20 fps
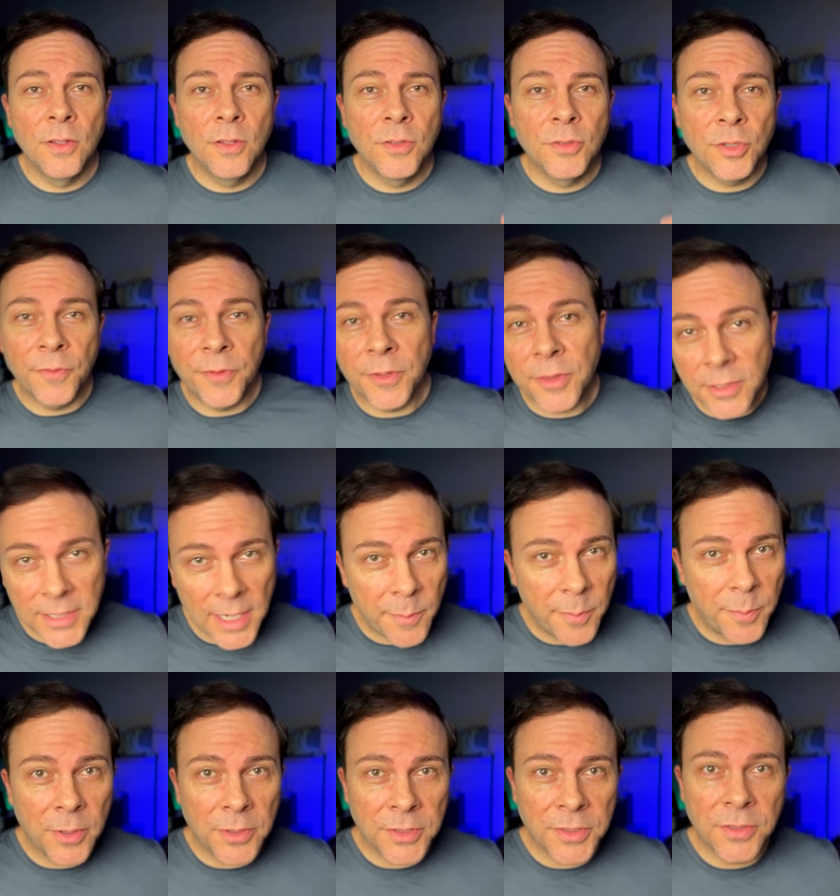So if you're the type
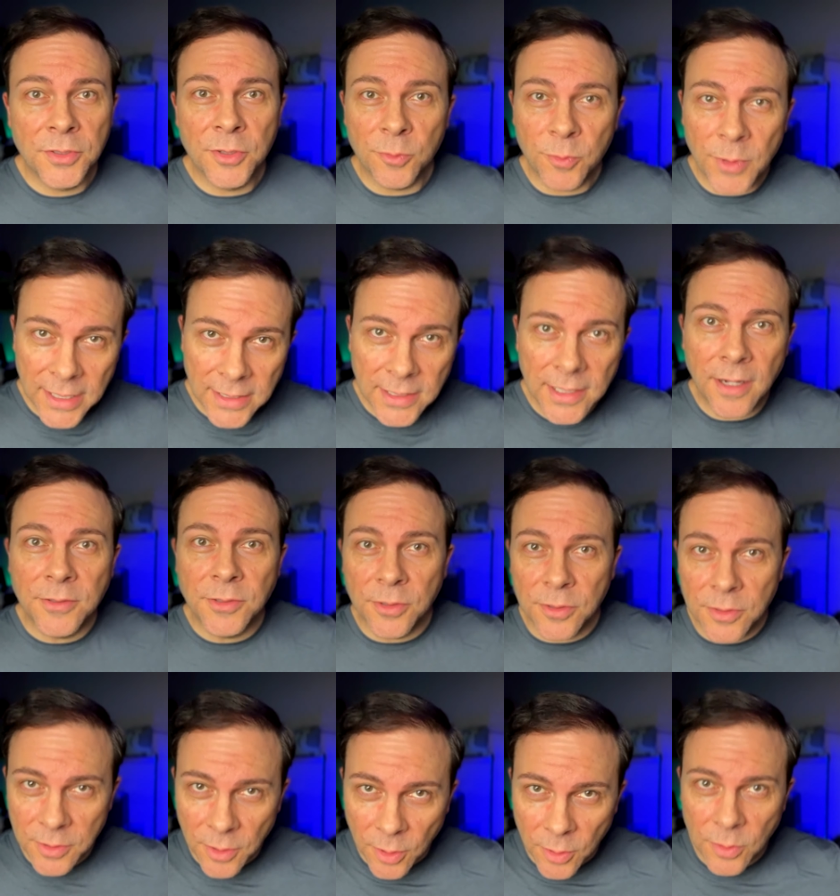of person to write down your
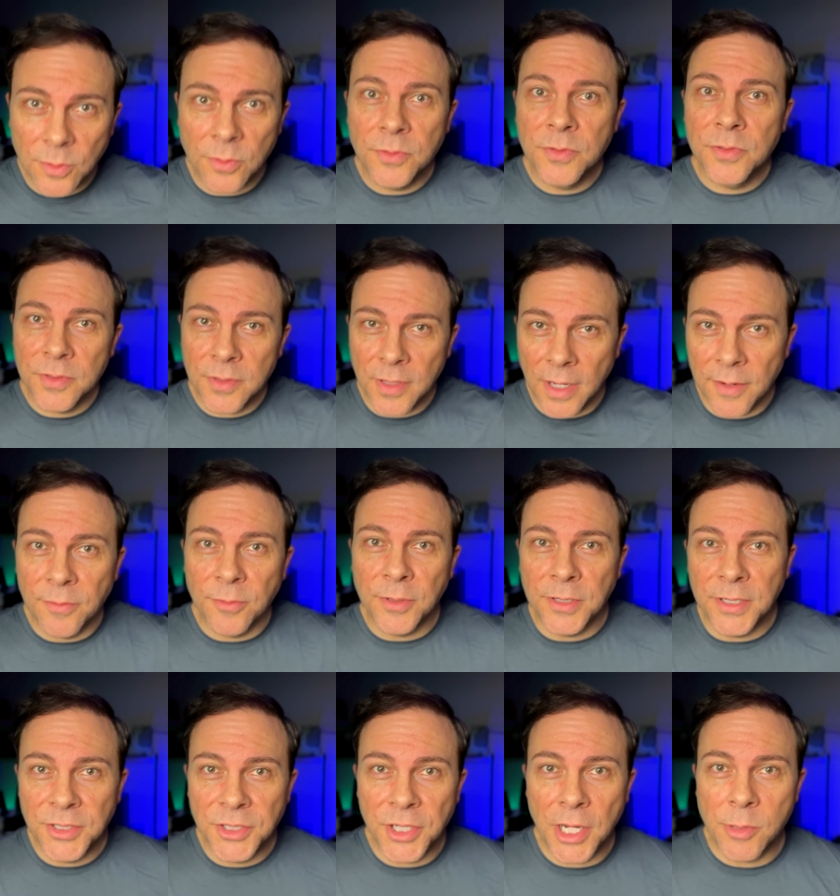goals
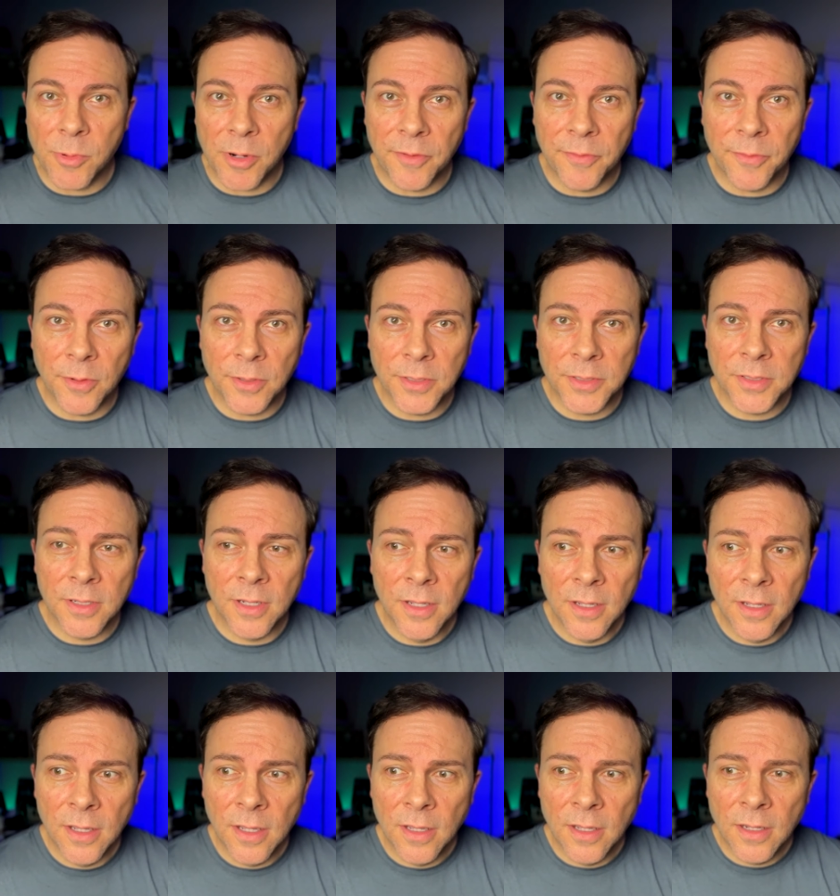every January 1st,
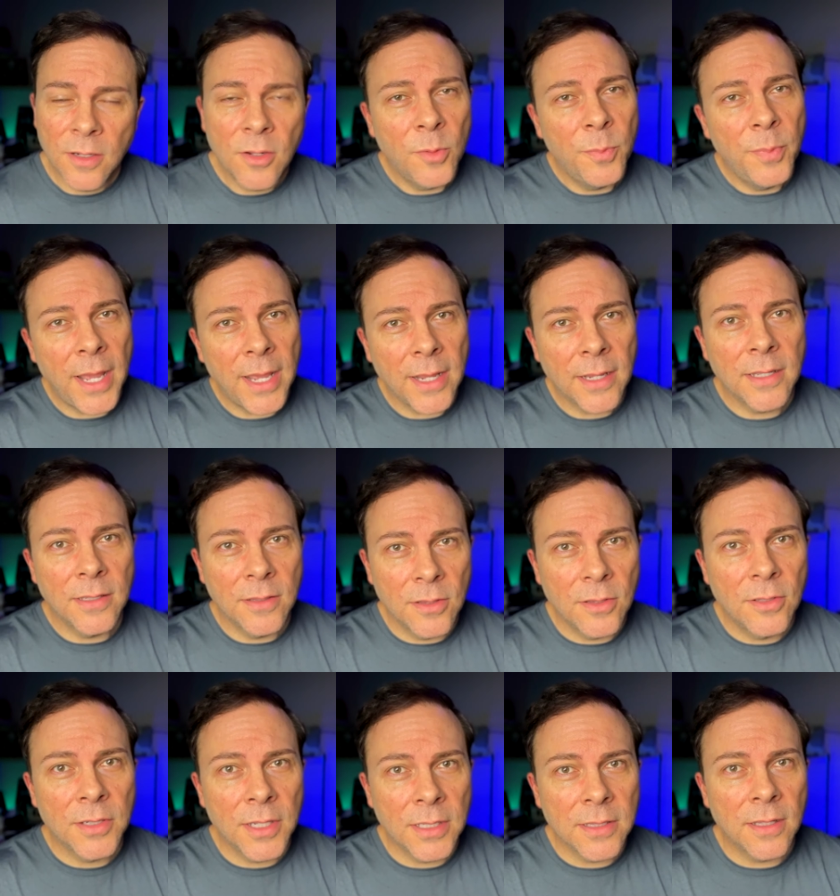go back and
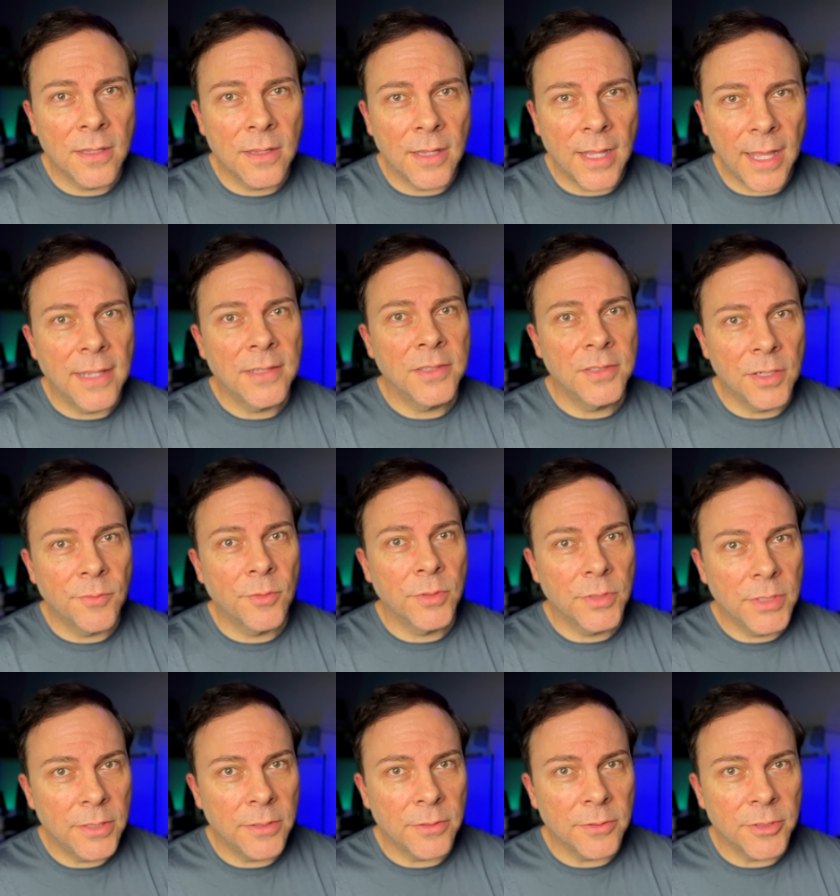look at the last several
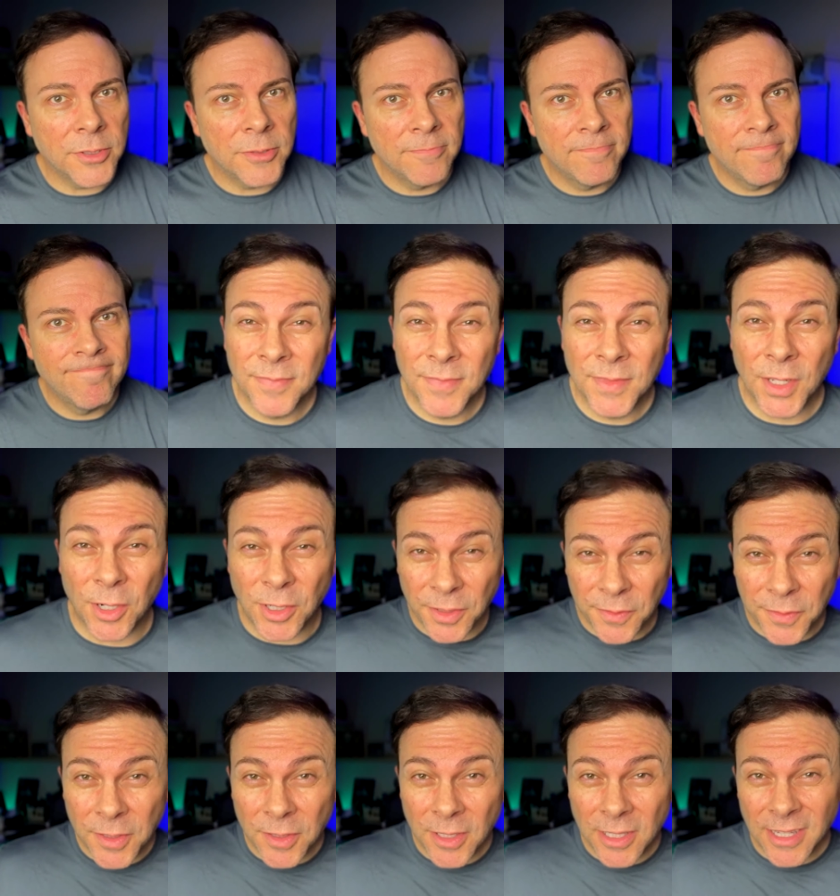years. Are you
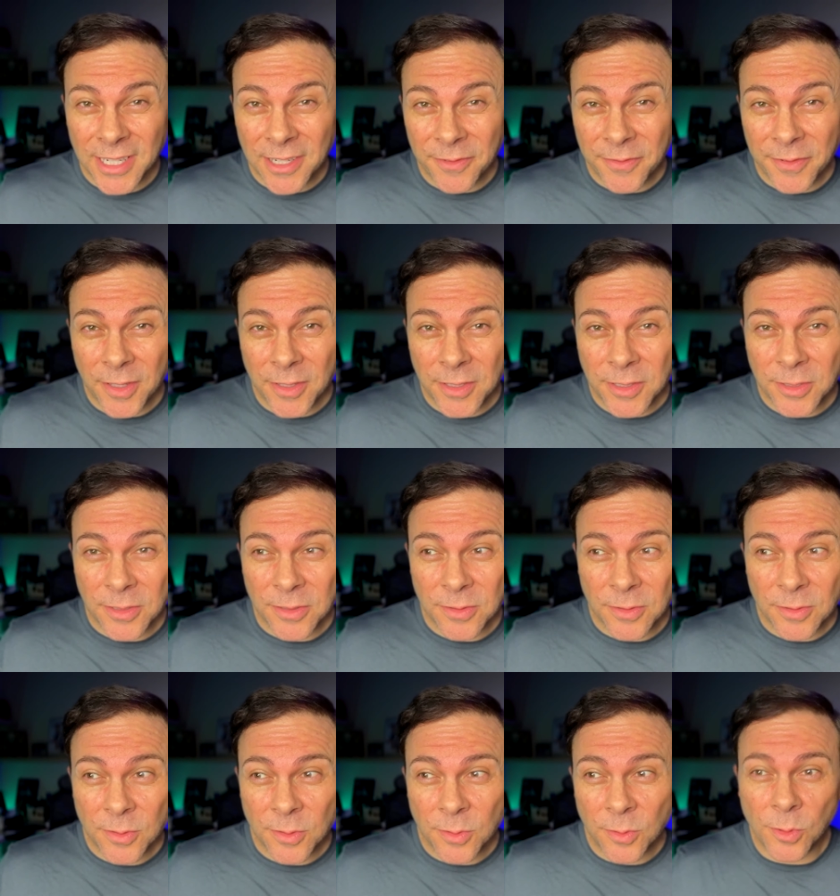feeling like a failure
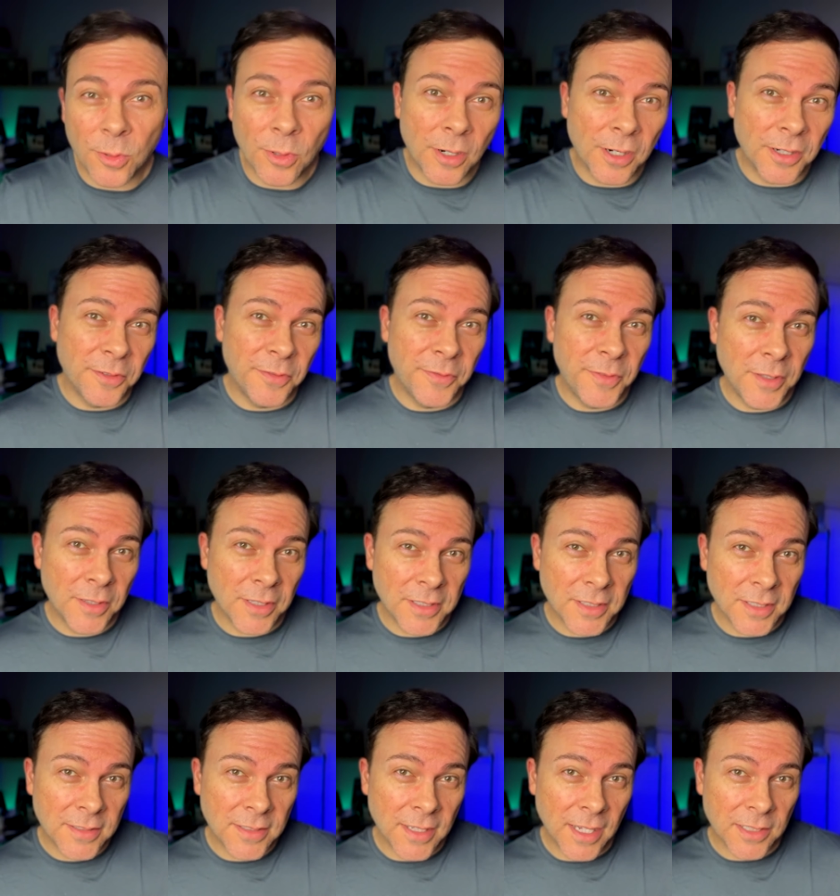or are you feeling
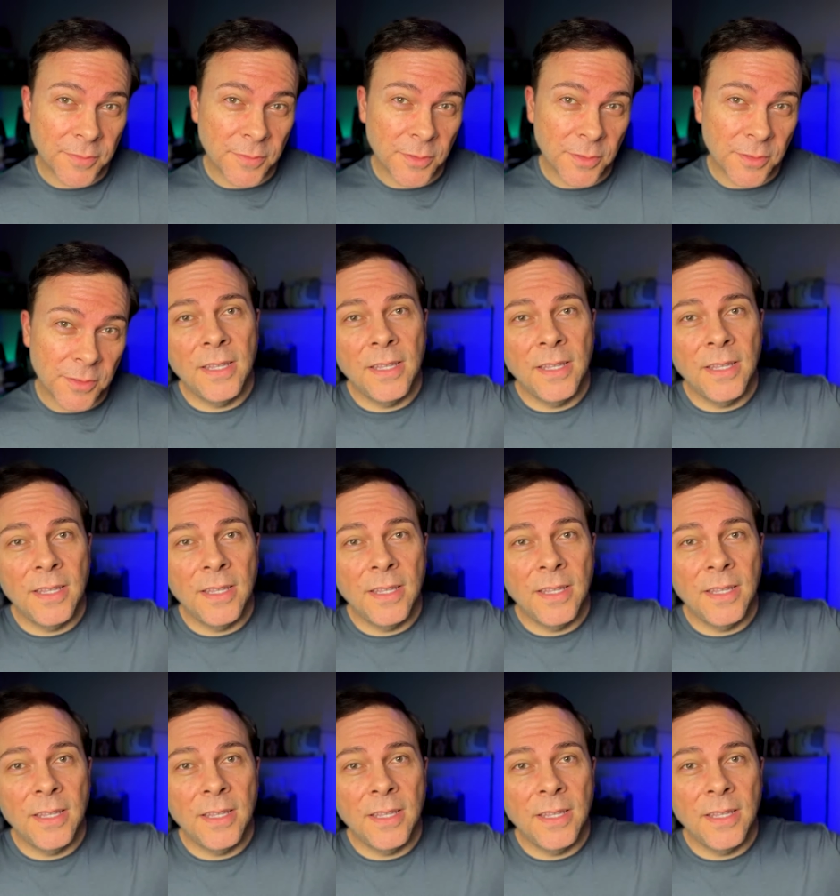successful?